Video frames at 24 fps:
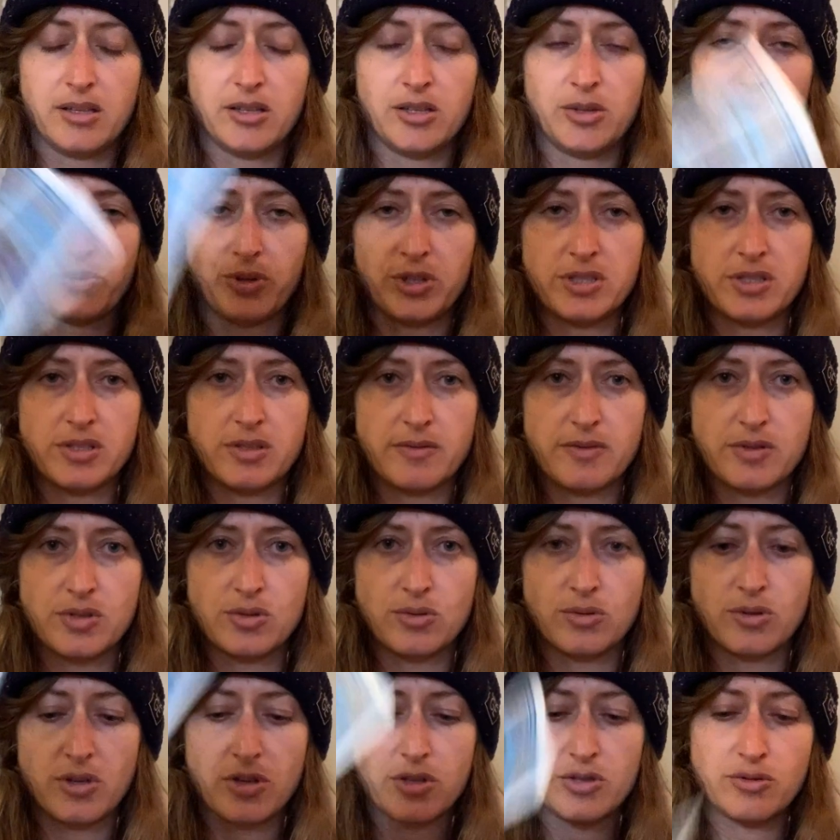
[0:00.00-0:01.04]
the Prince of
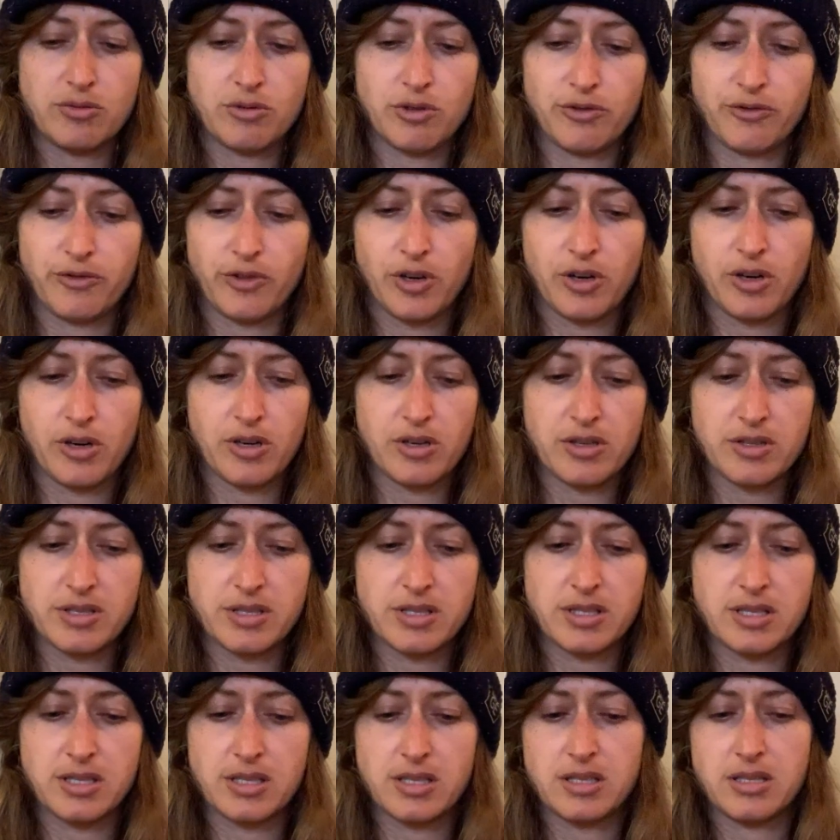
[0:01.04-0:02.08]
Swords
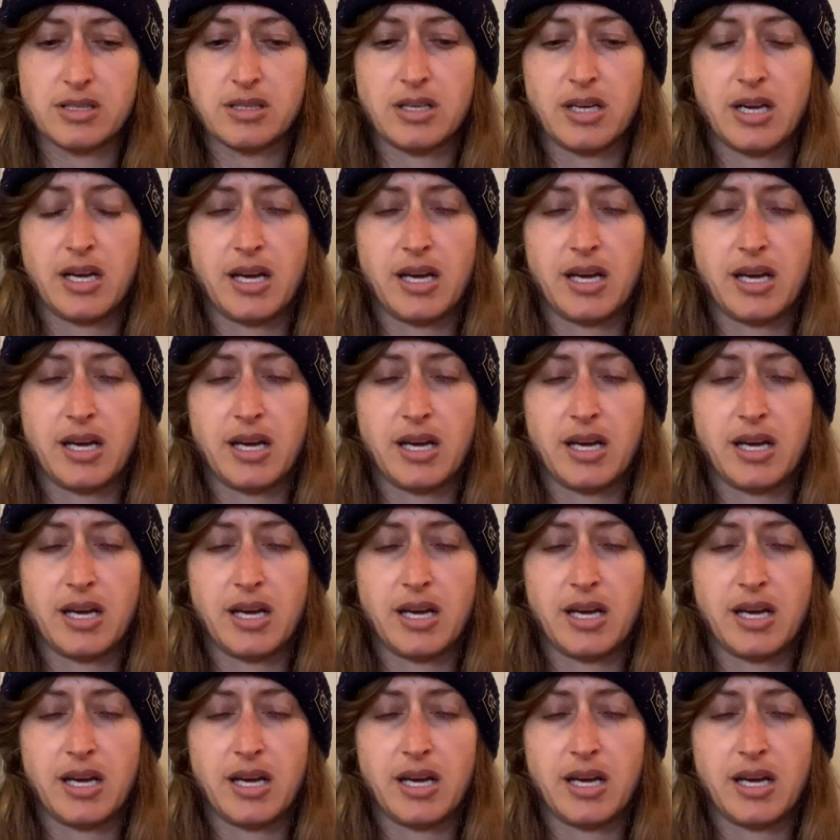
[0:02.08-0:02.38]
reversed,